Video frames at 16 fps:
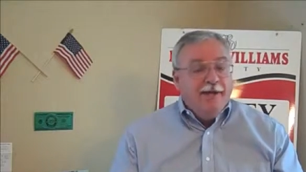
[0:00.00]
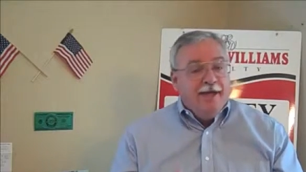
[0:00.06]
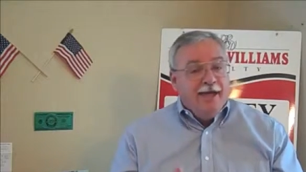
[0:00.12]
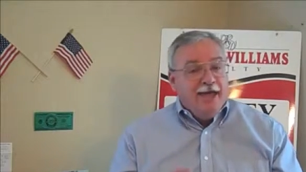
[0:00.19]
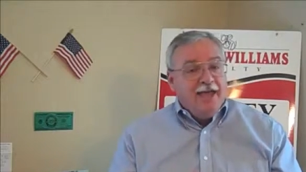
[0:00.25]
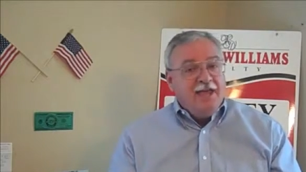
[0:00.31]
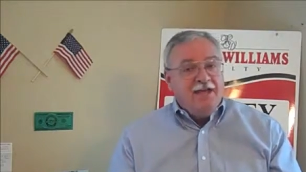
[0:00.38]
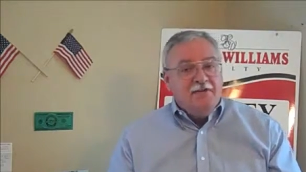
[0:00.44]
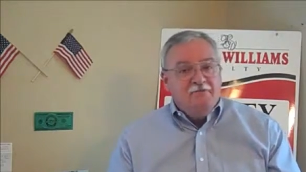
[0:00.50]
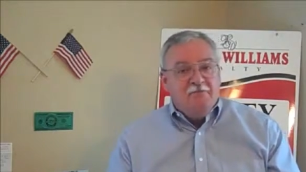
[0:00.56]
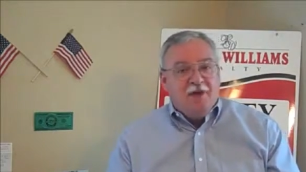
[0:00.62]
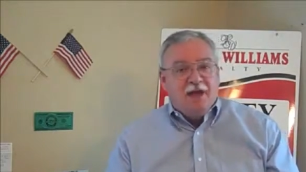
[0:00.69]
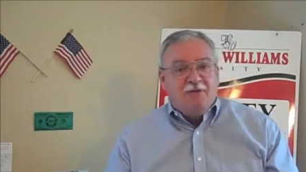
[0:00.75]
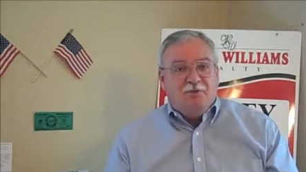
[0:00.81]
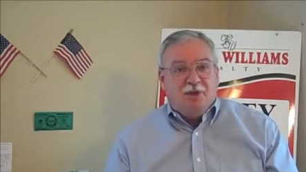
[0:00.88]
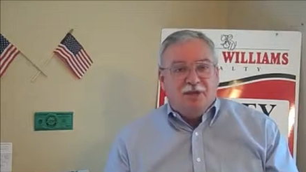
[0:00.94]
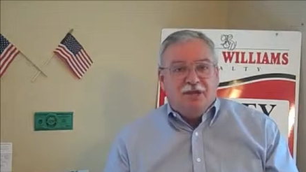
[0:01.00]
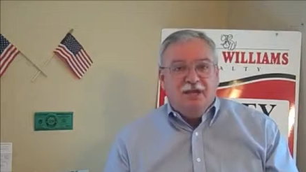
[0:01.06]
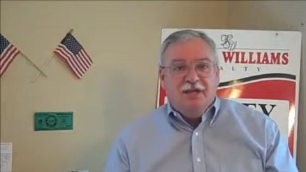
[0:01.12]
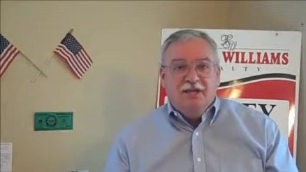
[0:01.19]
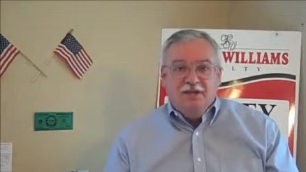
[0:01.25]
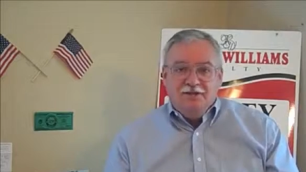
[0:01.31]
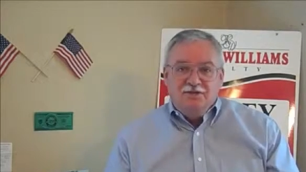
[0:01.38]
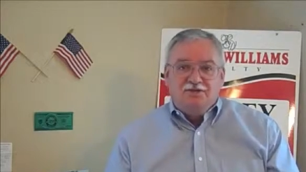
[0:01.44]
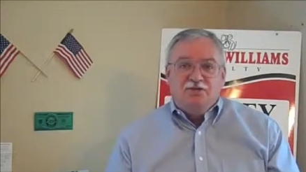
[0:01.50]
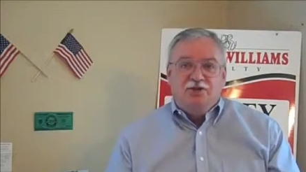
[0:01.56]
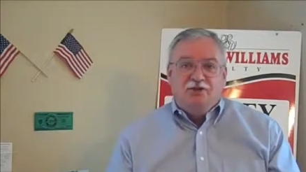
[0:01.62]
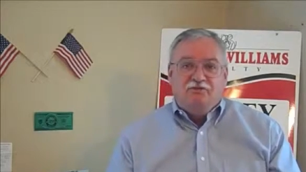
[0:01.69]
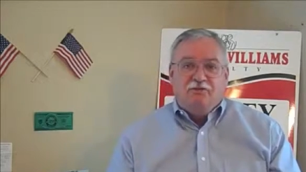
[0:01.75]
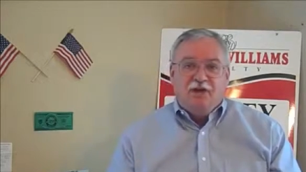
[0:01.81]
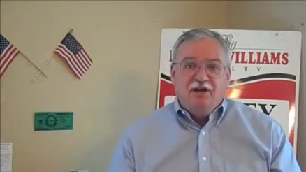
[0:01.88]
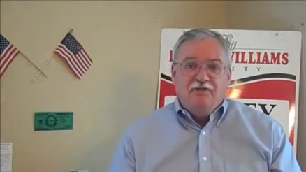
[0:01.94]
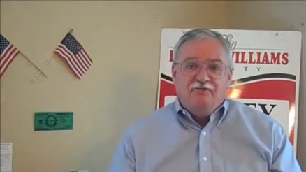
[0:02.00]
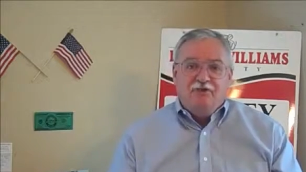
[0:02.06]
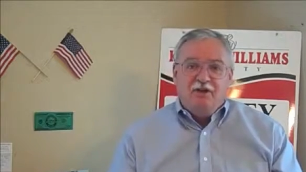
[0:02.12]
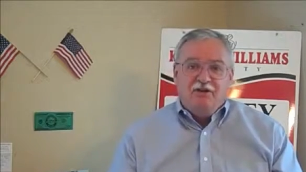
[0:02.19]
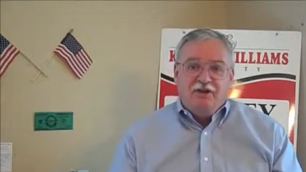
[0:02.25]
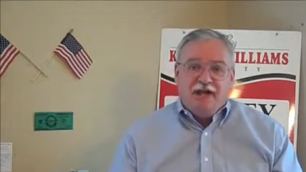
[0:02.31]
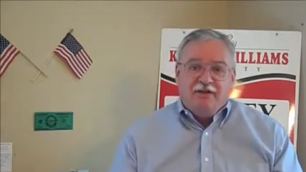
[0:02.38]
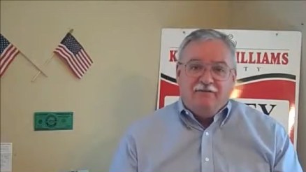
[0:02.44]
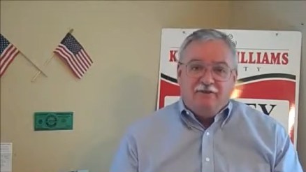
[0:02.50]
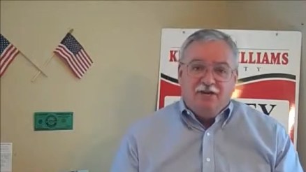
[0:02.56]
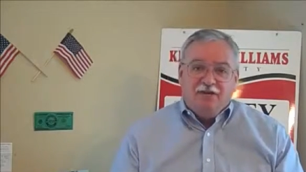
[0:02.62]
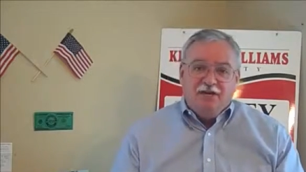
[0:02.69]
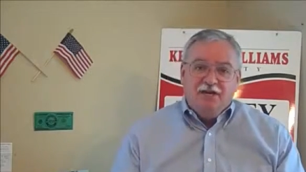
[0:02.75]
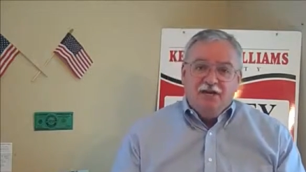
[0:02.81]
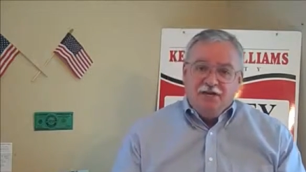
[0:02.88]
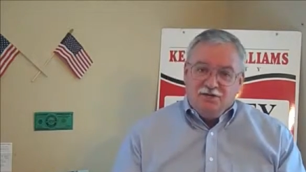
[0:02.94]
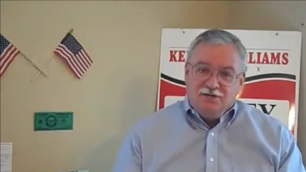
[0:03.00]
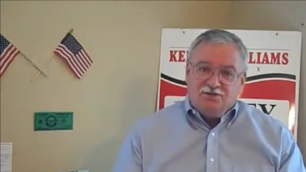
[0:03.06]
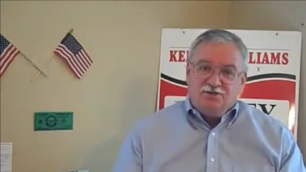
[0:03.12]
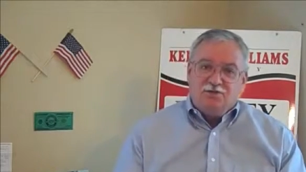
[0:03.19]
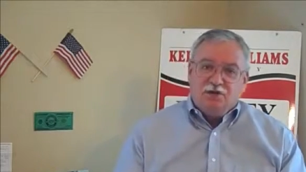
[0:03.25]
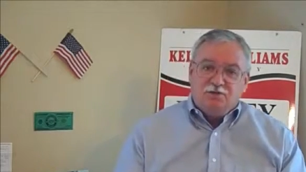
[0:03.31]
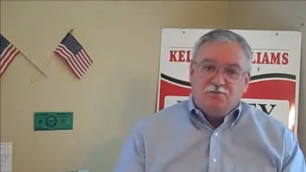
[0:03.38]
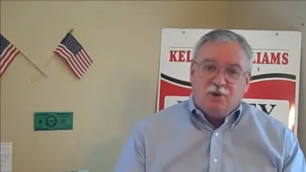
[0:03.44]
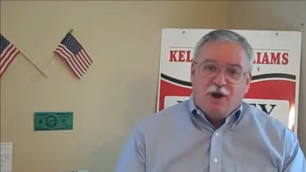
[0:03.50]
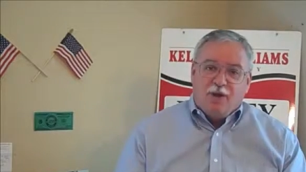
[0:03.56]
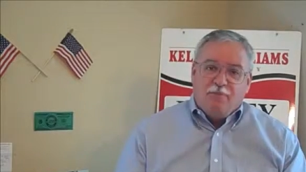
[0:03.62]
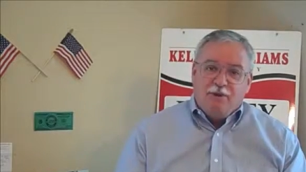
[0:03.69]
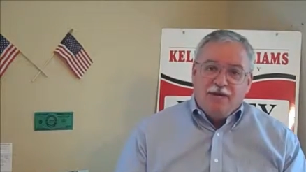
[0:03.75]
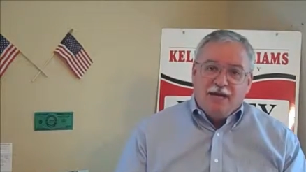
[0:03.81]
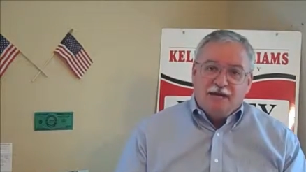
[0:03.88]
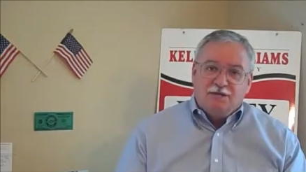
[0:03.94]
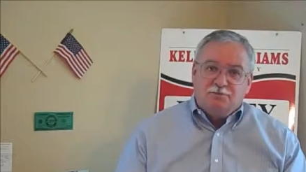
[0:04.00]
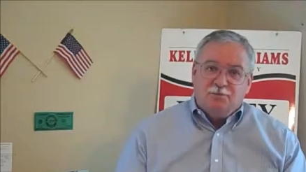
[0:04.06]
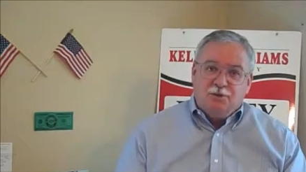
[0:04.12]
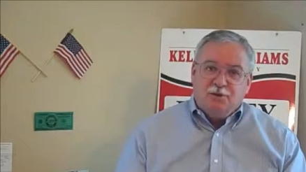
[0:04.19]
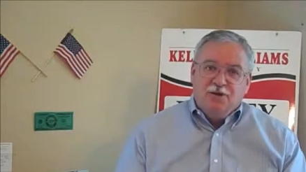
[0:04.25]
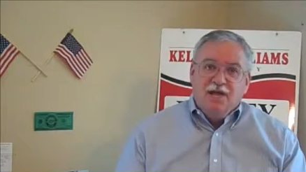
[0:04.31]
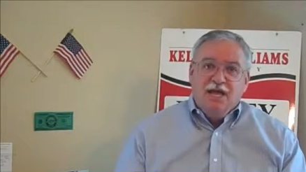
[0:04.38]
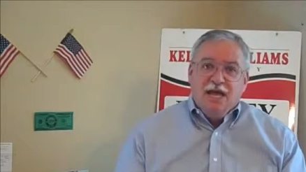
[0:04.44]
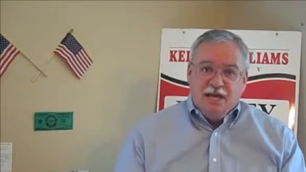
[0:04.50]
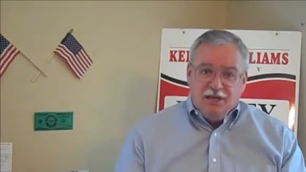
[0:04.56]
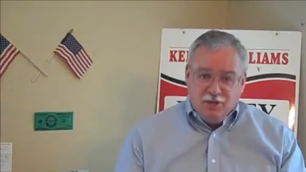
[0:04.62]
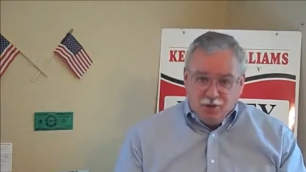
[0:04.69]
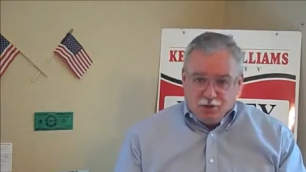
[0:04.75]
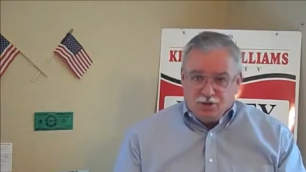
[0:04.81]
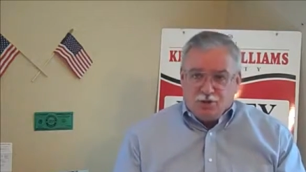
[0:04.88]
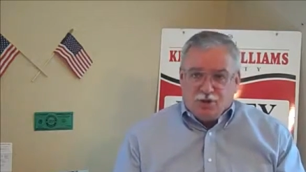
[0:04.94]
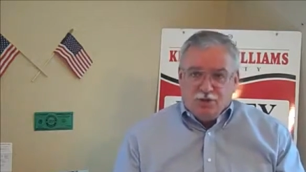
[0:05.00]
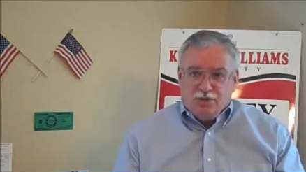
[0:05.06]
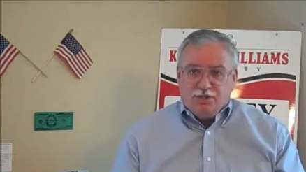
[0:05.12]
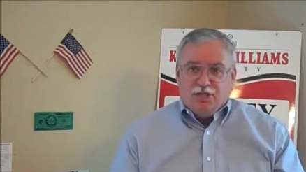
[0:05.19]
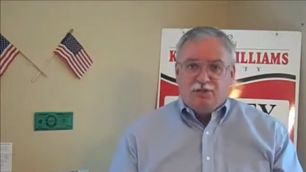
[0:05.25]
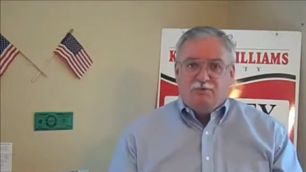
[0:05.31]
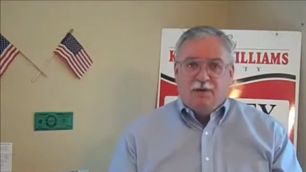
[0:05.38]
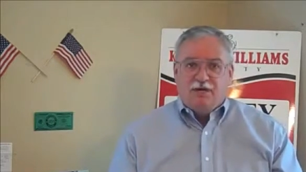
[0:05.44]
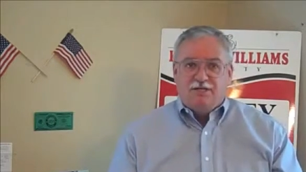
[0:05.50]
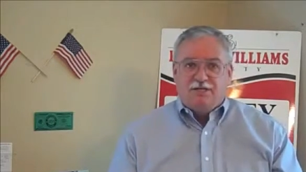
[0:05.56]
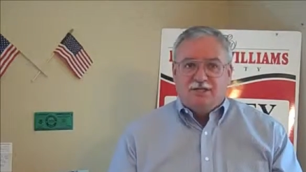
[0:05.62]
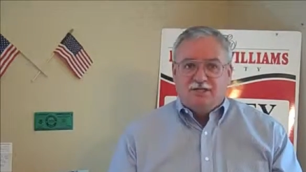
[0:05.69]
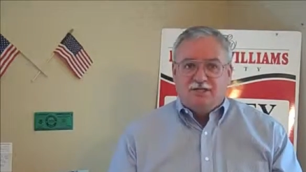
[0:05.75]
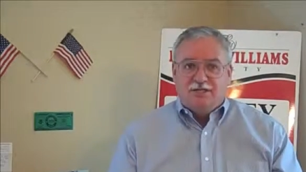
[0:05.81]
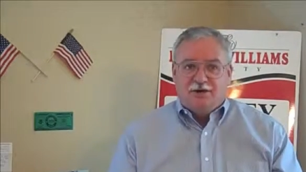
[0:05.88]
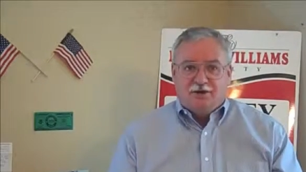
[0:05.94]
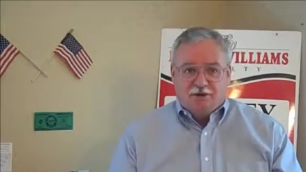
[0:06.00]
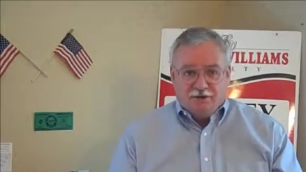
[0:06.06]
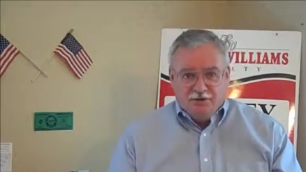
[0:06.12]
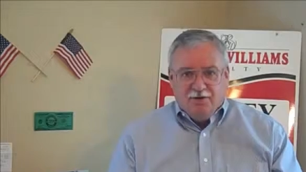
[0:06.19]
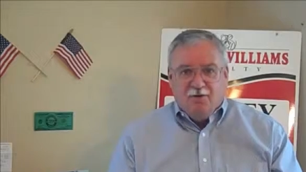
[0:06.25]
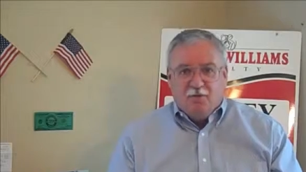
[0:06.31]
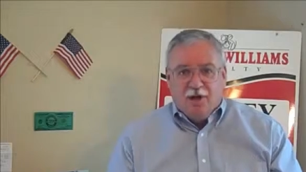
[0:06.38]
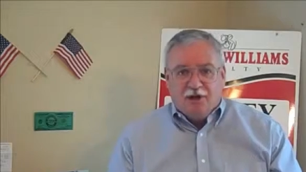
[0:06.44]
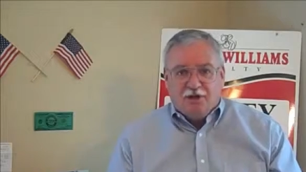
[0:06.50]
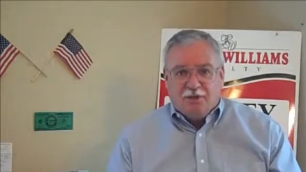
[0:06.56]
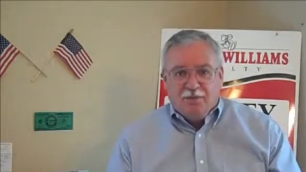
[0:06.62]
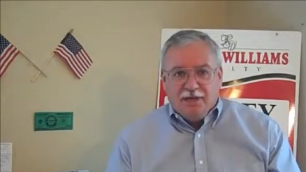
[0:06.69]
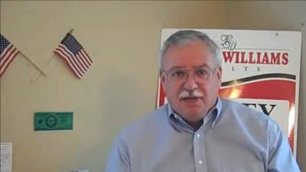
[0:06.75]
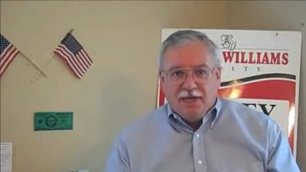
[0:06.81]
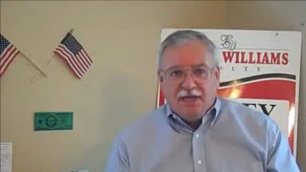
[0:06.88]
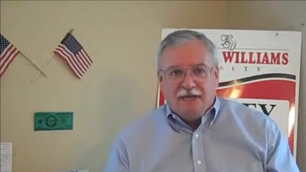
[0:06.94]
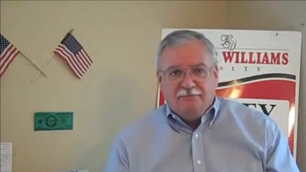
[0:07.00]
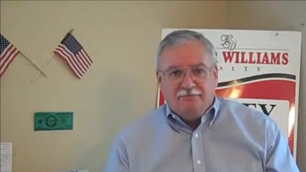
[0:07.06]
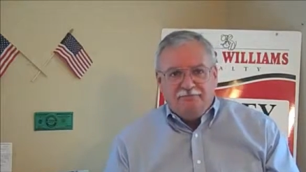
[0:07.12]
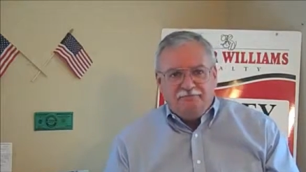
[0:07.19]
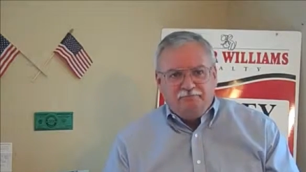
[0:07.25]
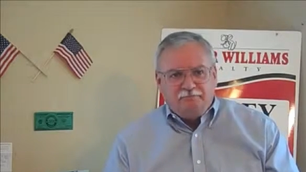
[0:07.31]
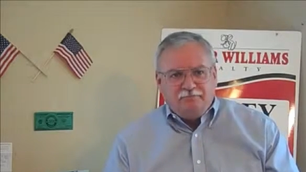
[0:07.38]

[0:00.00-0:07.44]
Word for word: Hey, Mike Rigley, Certified Default Advocate, Distressed Property Expert, and your Short Sale Specialist here. Welcome again.